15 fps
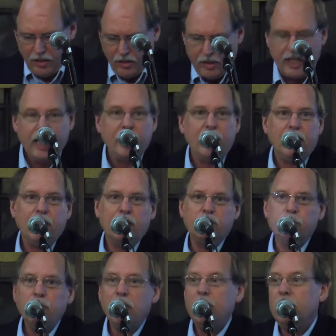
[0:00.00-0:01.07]
Okay,
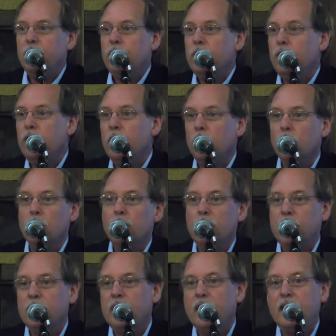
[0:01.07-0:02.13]
as many of you know,
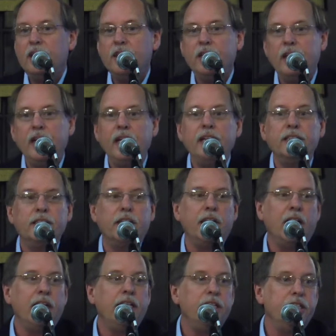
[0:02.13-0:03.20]
in the 1980s and
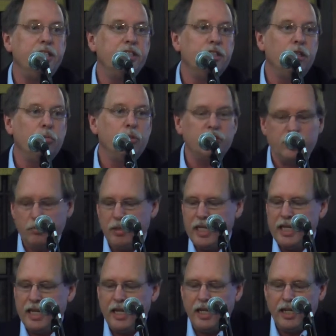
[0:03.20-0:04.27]
90s, there was the
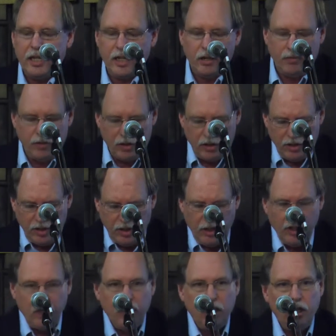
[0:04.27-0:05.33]
beginning of a,
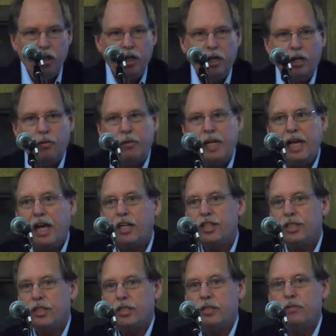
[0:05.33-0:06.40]
a
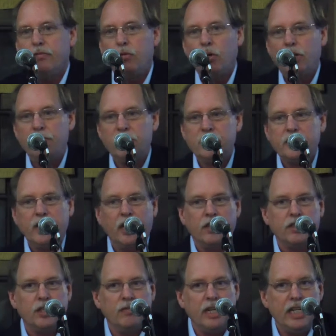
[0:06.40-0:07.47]
reaction to fortress
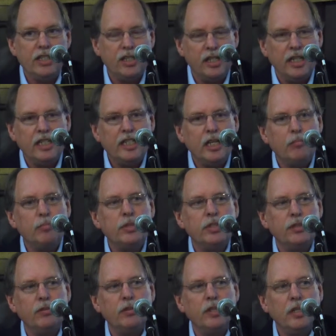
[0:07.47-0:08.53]
conservation, an attempt
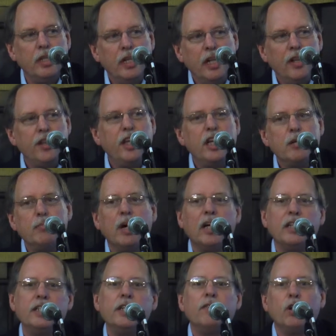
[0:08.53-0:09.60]
to think
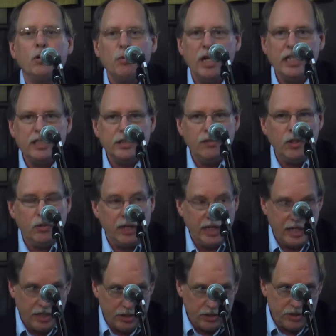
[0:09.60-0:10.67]
about different ways of doing
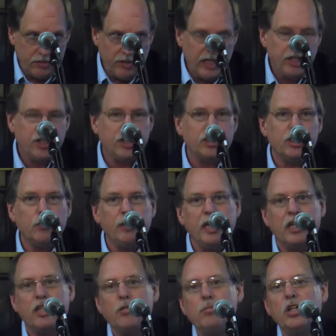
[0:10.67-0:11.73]
conservation. So we
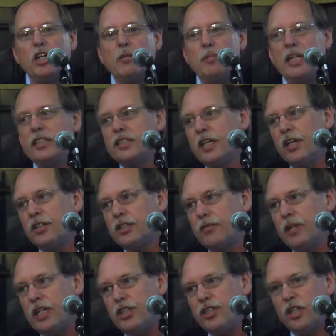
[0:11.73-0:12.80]
had community based
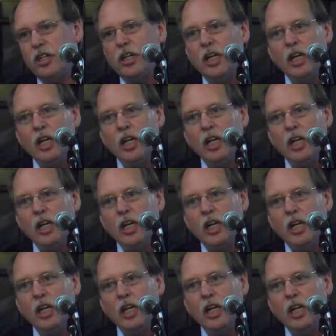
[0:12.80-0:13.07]
conservation,